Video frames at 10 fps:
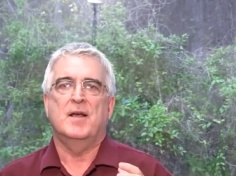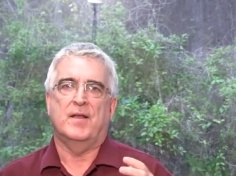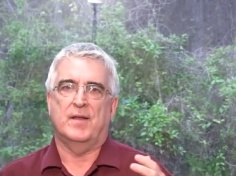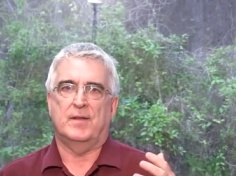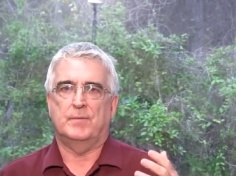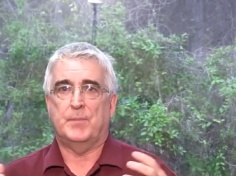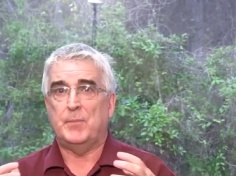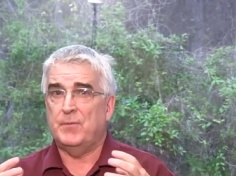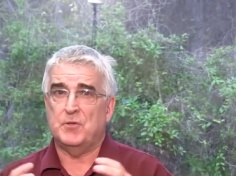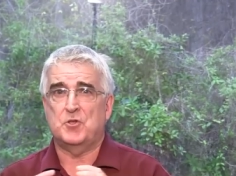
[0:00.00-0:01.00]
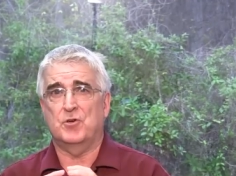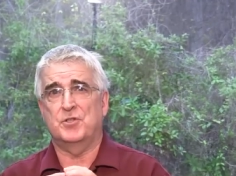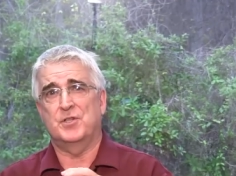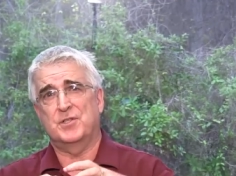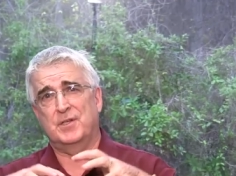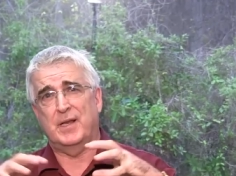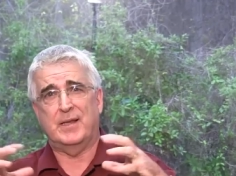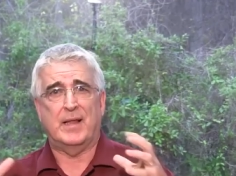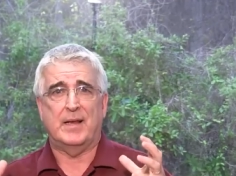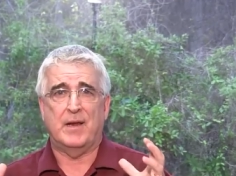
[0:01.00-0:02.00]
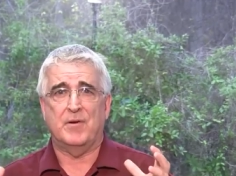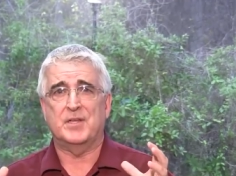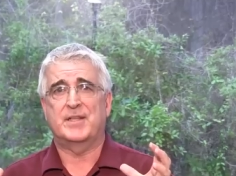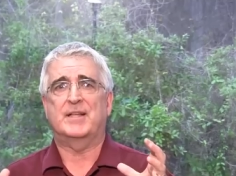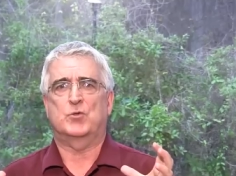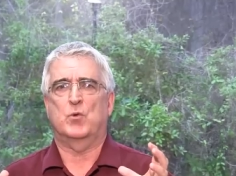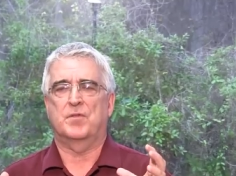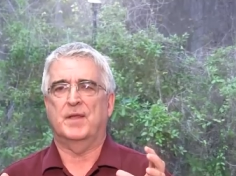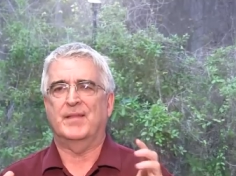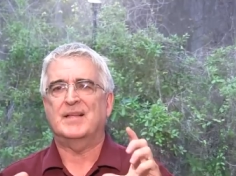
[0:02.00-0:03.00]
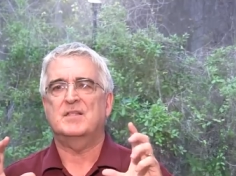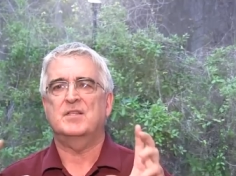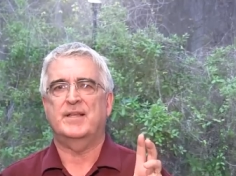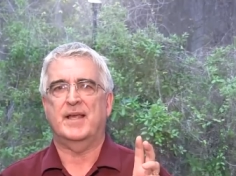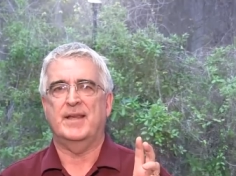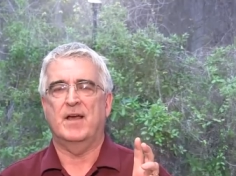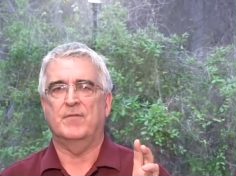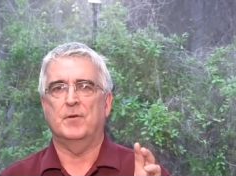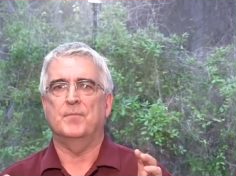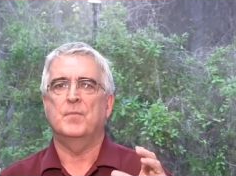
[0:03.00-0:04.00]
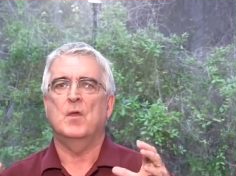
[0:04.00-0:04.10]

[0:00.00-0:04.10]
uh, maybe even churches and, and, and areas, that sort of thing. That's the second heaven.